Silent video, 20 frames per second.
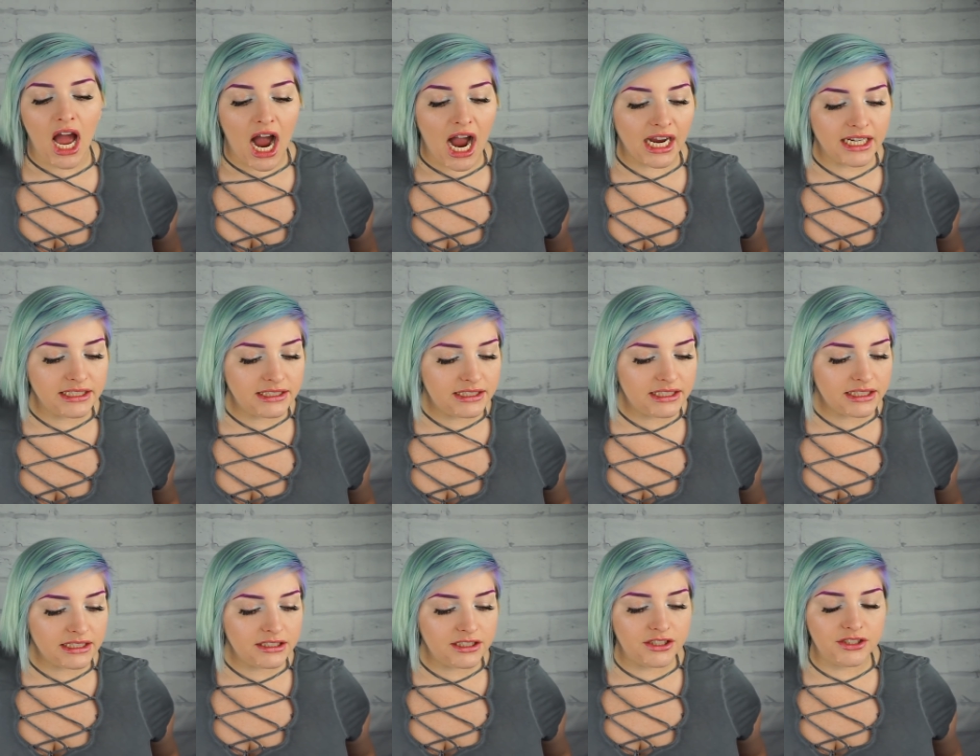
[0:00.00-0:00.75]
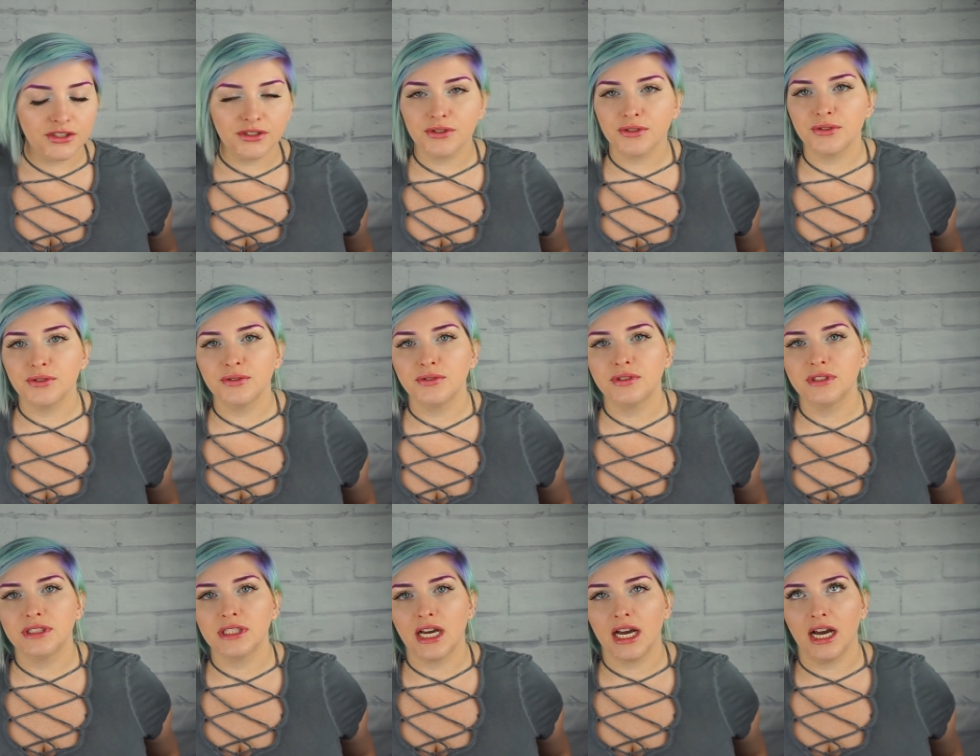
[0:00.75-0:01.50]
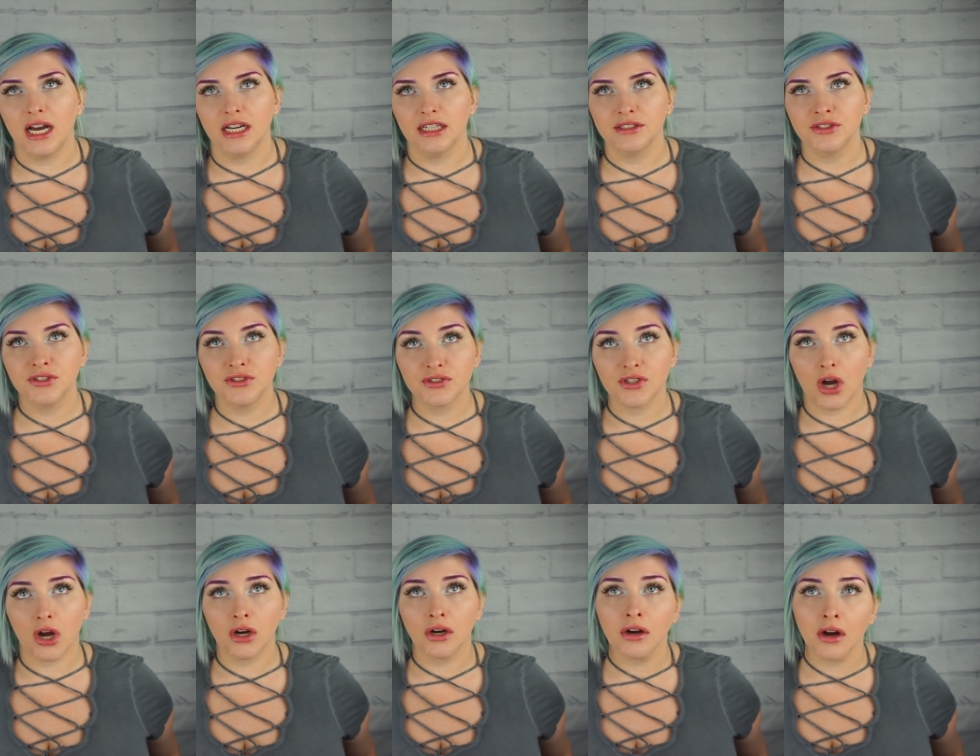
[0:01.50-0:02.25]
I did use
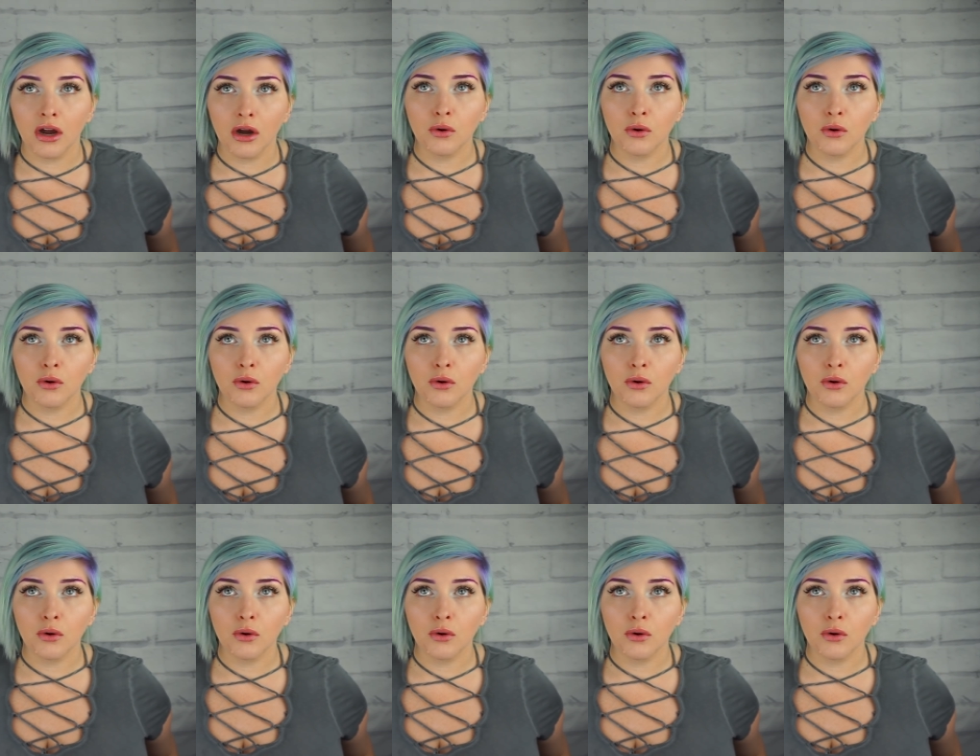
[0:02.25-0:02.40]
scar